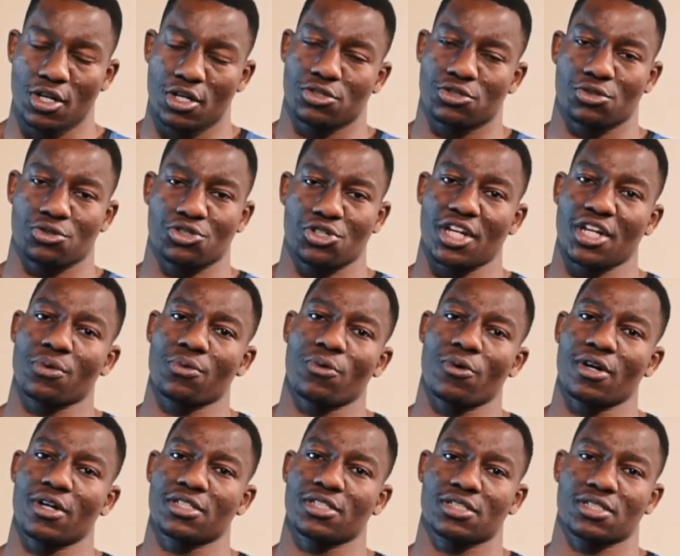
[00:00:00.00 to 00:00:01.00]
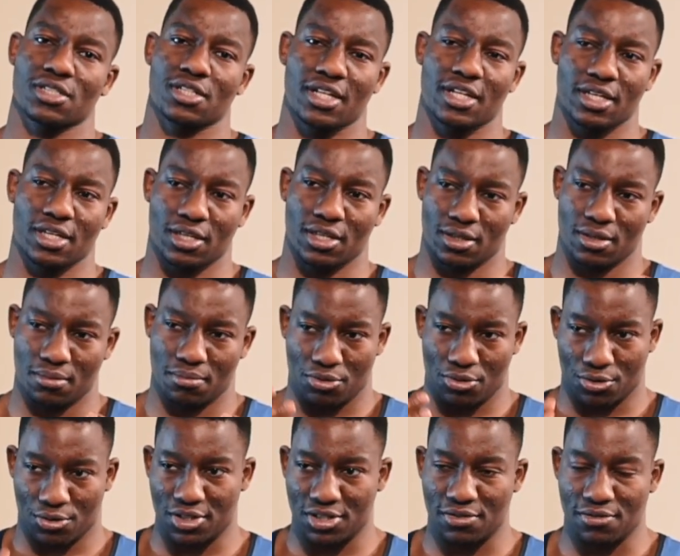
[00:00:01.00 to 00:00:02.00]
So training wise, like
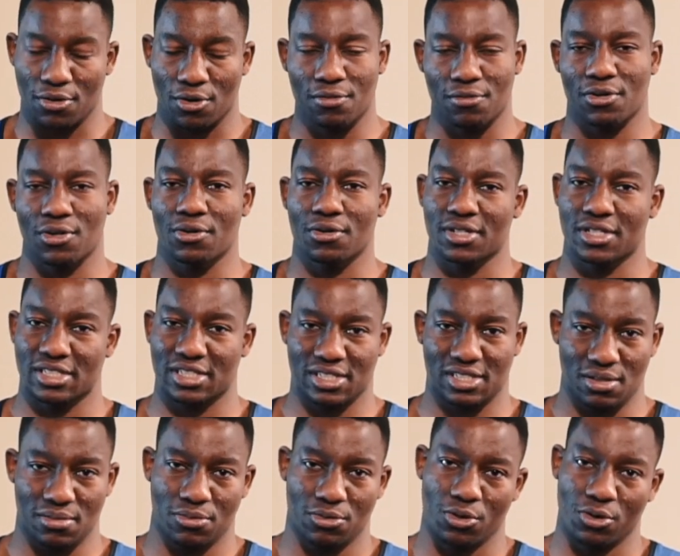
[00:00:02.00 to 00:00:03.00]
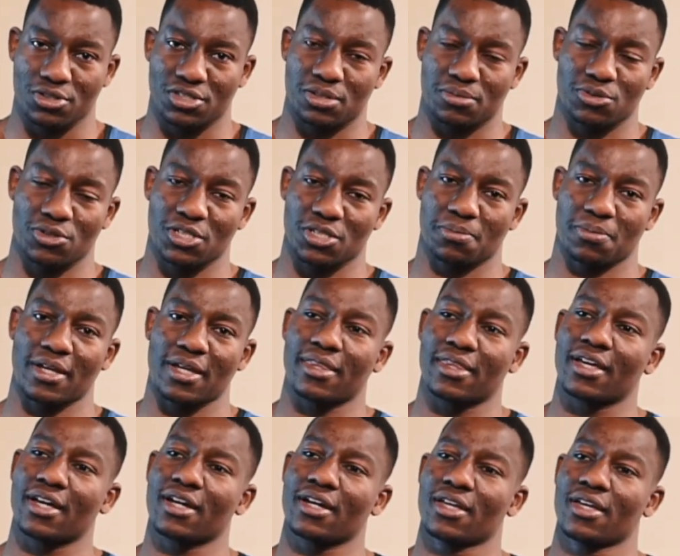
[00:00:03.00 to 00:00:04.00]
progressive overload is a simple concept to explain
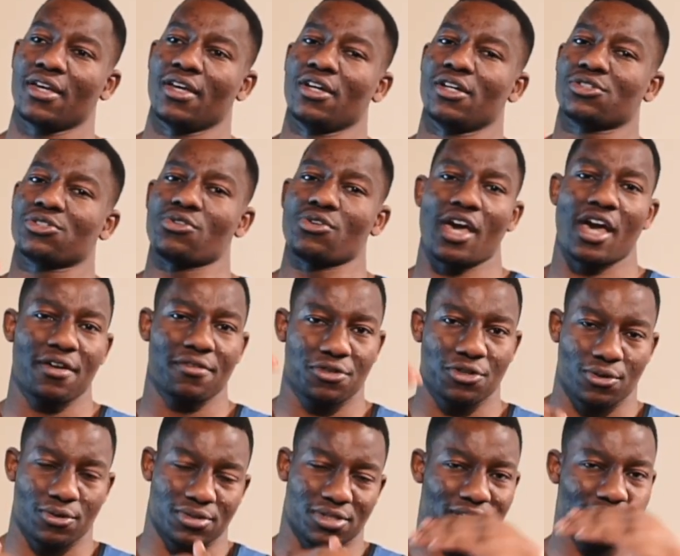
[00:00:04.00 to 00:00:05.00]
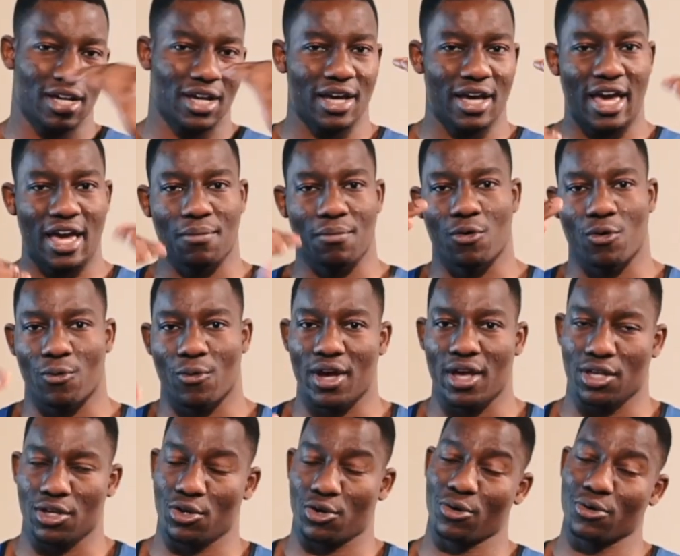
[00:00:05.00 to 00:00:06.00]
that. So you have to constantly add more
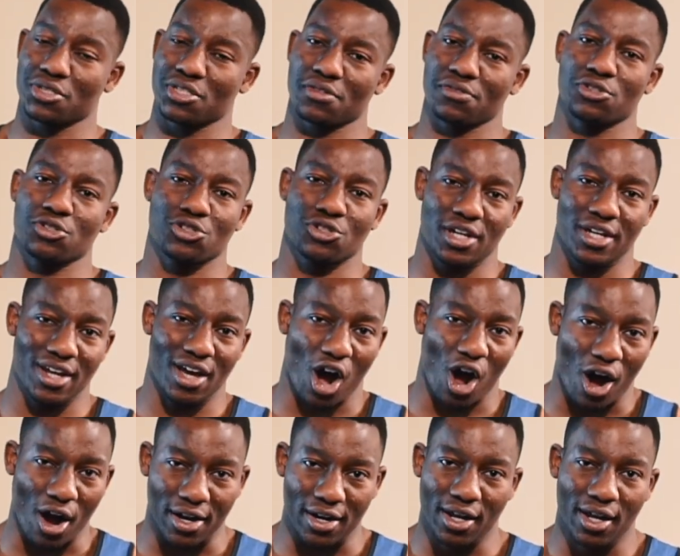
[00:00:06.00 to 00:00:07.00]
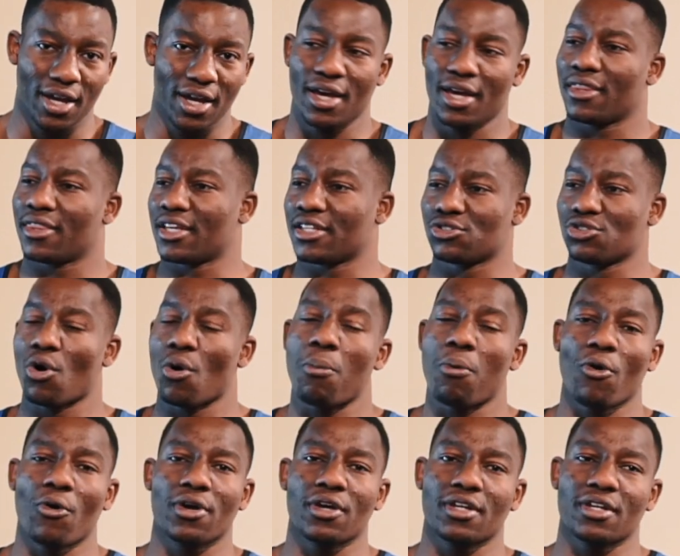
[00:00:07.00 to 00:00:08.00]
weight. You constantly have to train hard. There is
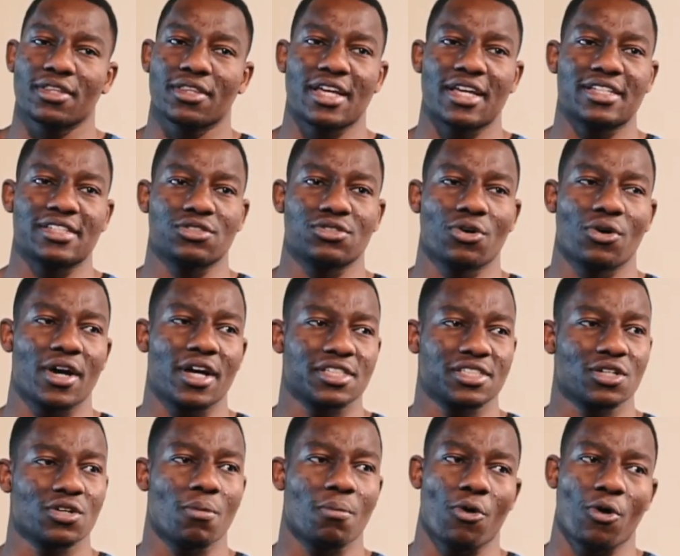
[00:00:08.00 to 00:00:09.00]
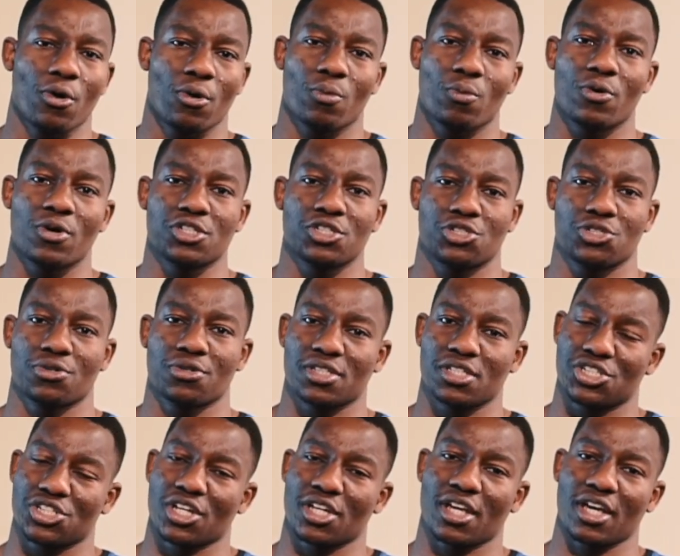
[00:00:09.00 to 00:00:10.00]
not a single point which during the
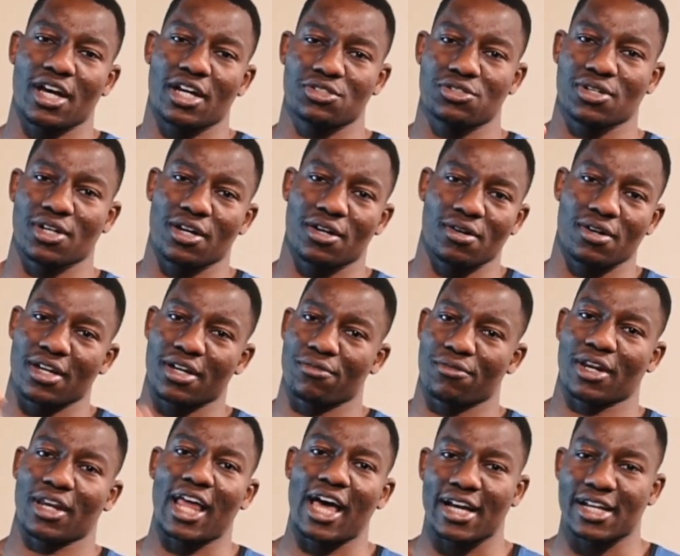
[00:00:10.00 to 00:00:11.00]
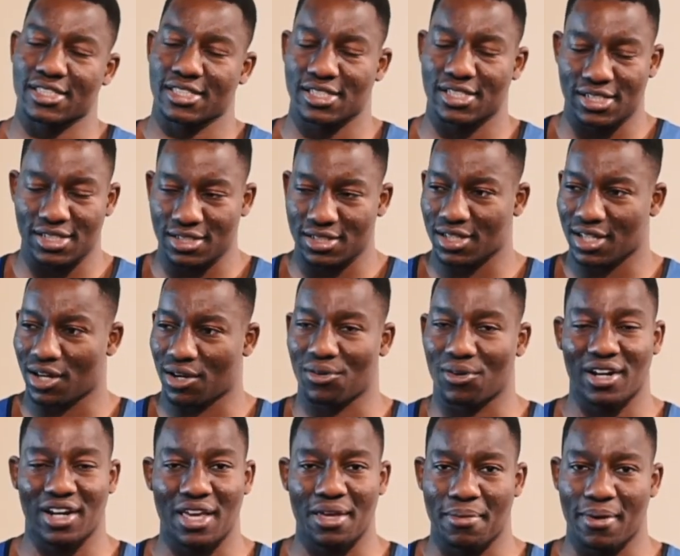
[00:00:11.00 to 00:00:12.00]
journey I had to kind of like relax and kind
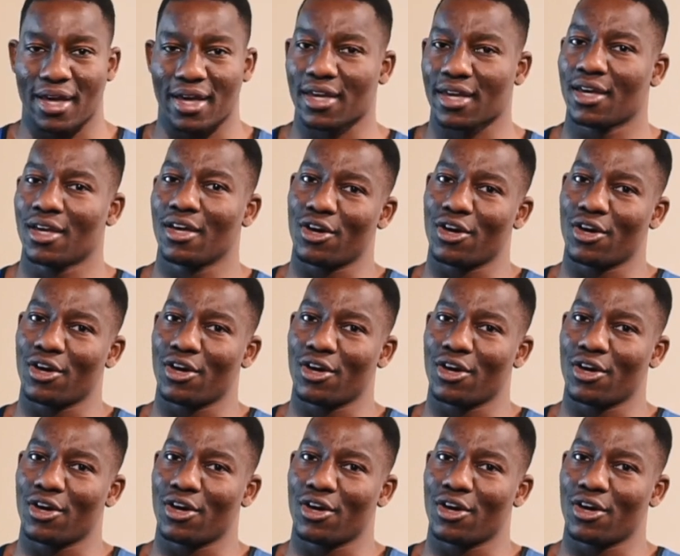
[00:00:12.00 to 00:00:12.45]
of lay back.